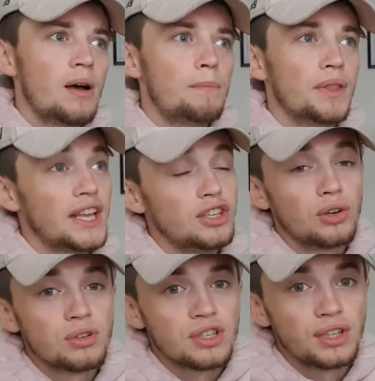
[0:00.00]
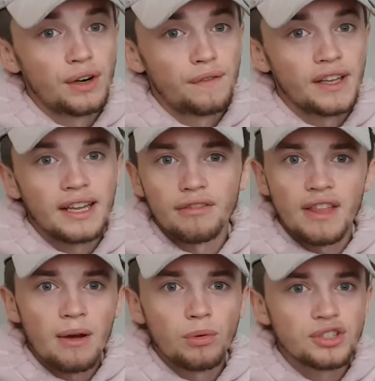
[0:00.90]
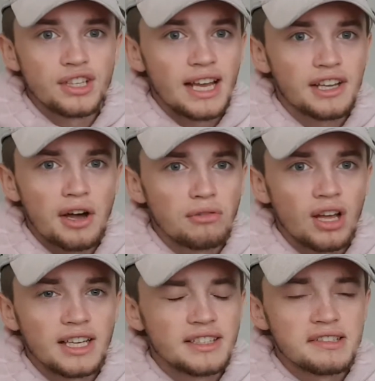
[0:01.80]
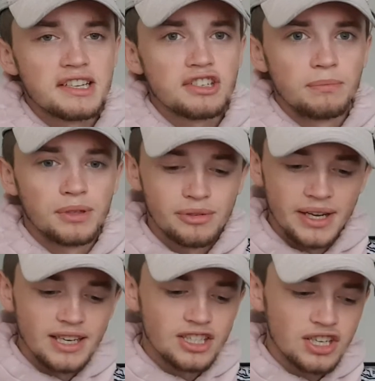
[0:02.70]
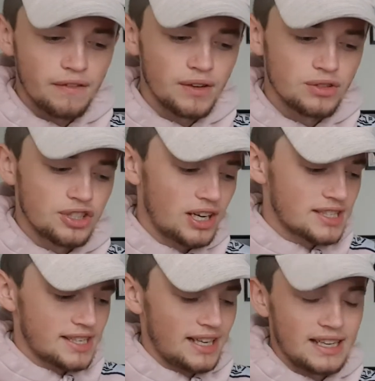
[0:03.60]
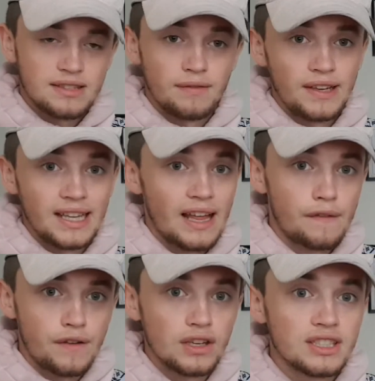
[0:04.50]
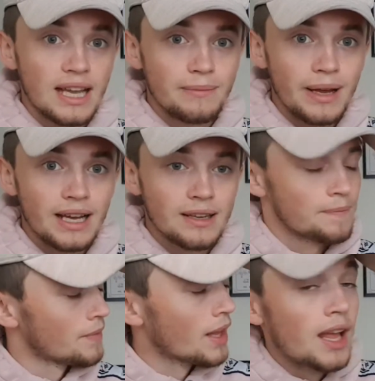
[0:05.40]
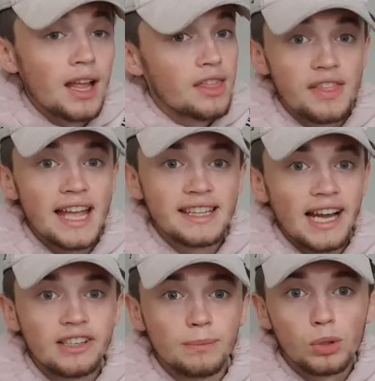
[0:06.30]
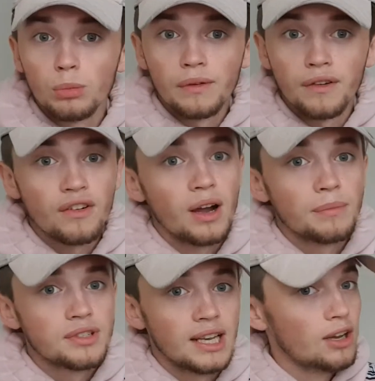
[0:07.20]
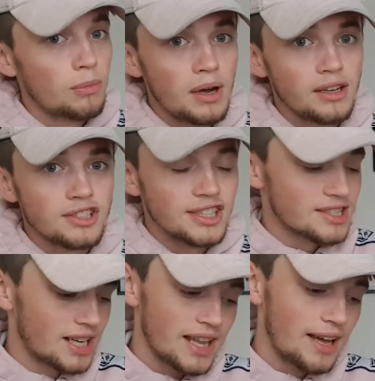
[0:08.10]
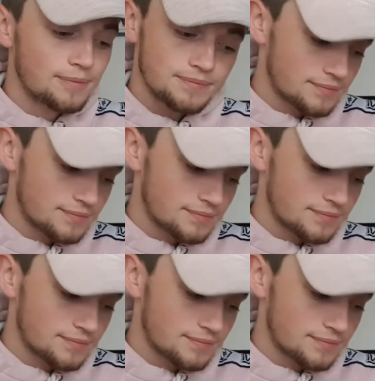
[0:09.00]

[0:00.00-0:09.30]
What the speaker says: But then you also got to think, if there wasn't that goal line decision between Sheffield United and Aston Villa that first game back, they're down and Bournemouth are up. So little margins like that.